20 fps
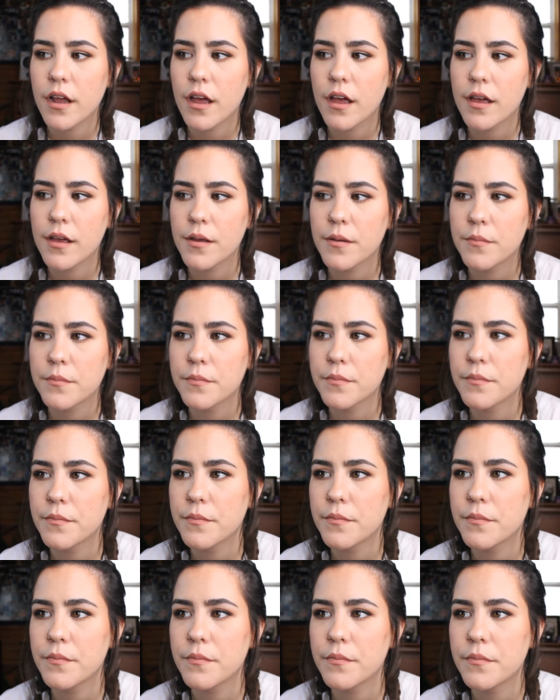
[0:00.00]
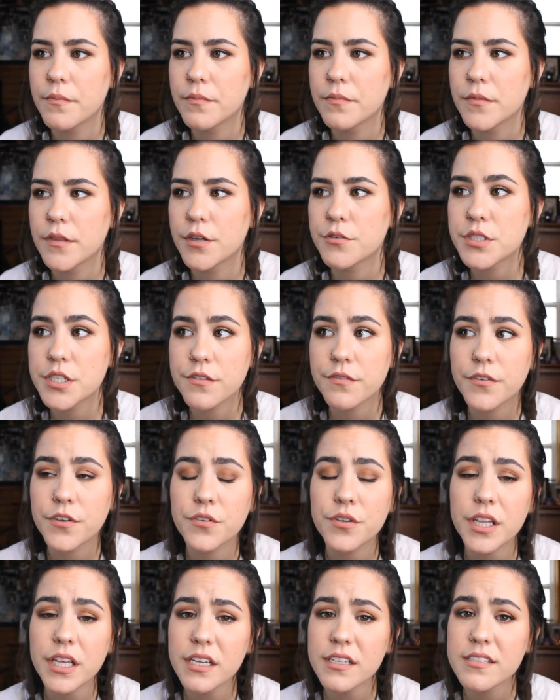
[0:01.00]
Um, there was a
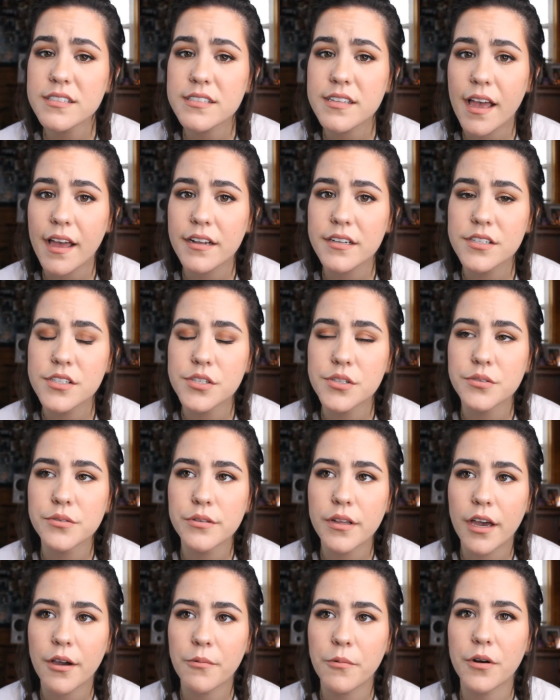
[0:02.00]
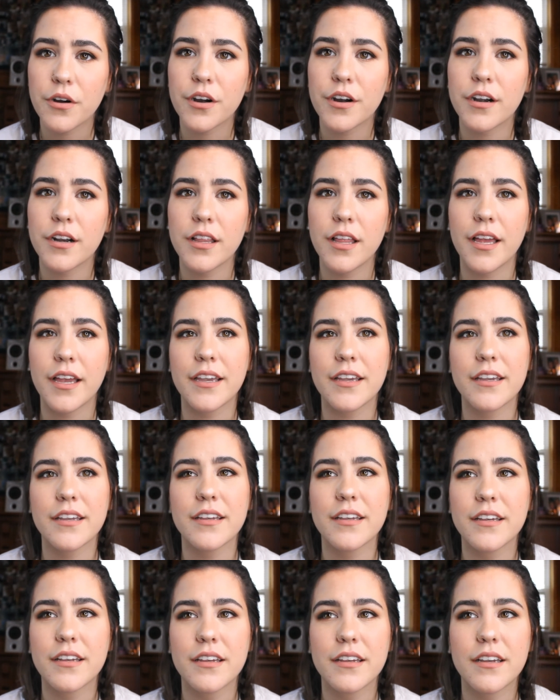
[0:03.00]
few things said too that were like
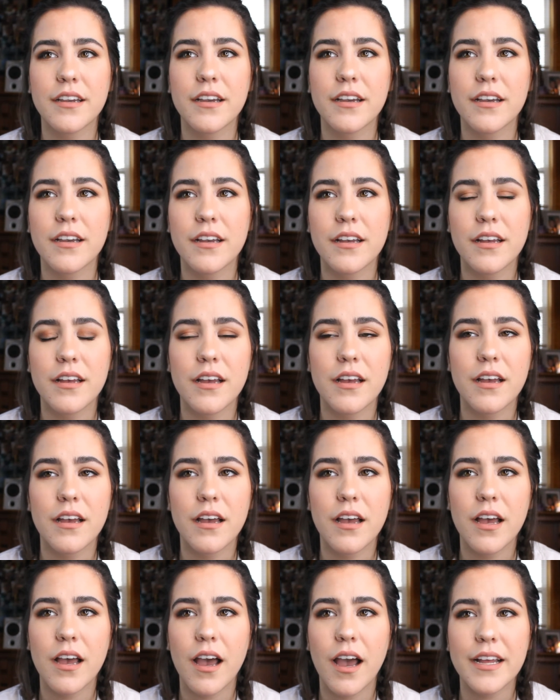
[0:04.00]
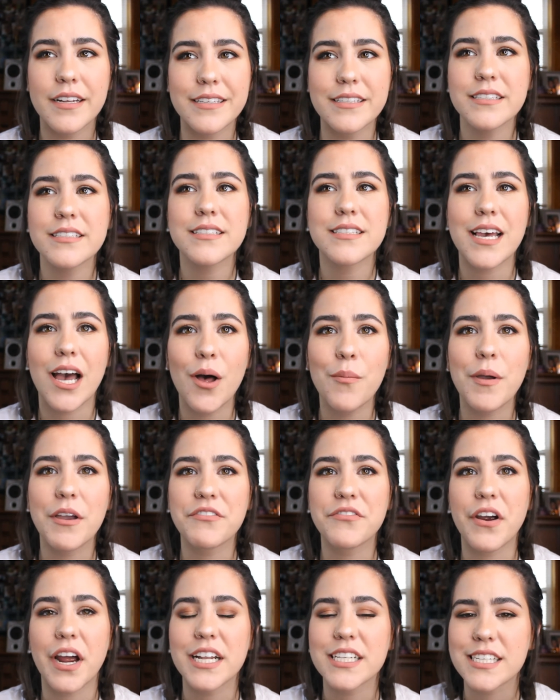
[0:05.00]
I didn't tell my
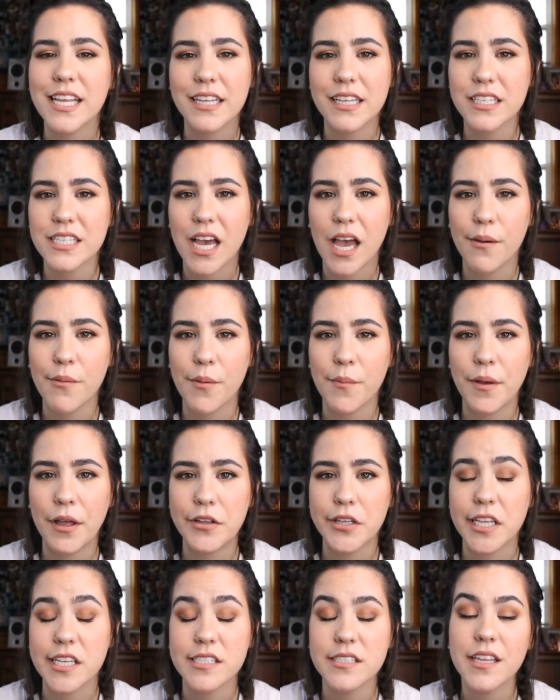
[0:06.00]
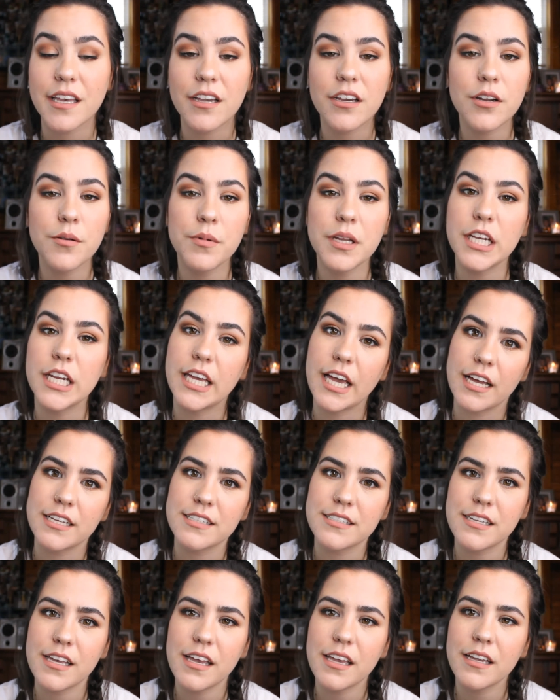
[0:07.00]
friends at the time about this. They could have been
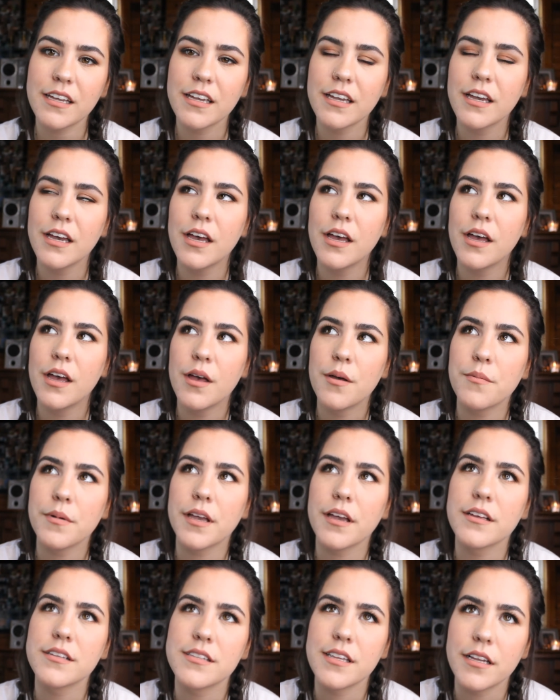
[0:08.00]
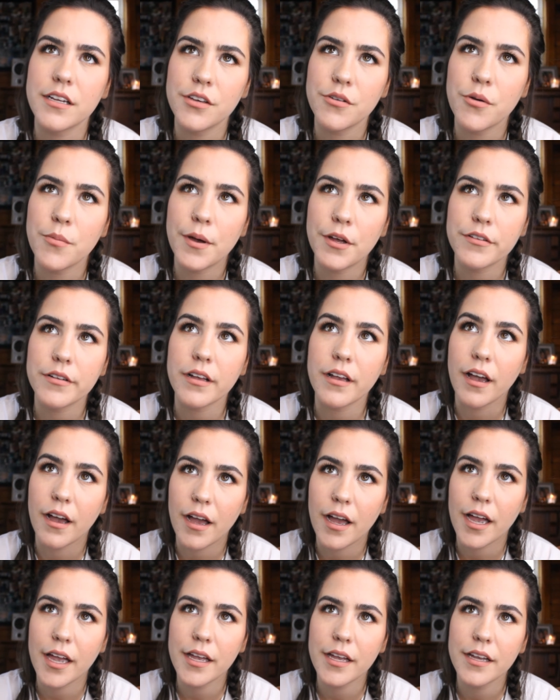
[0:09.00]
guessing because they knew about the
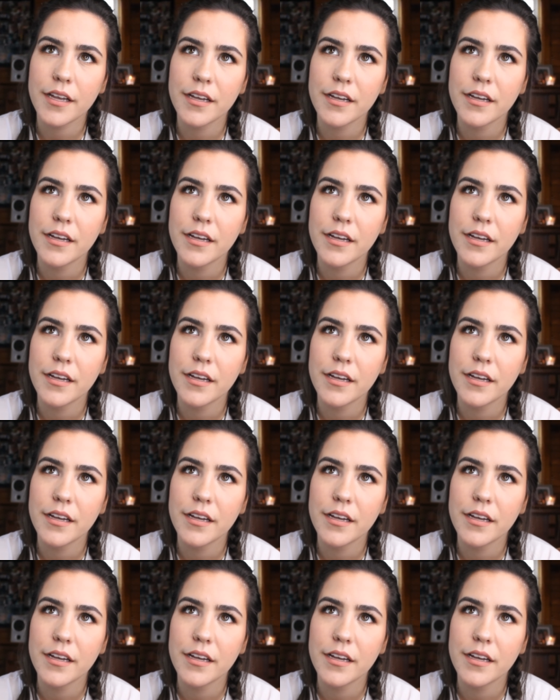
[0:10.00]
guy.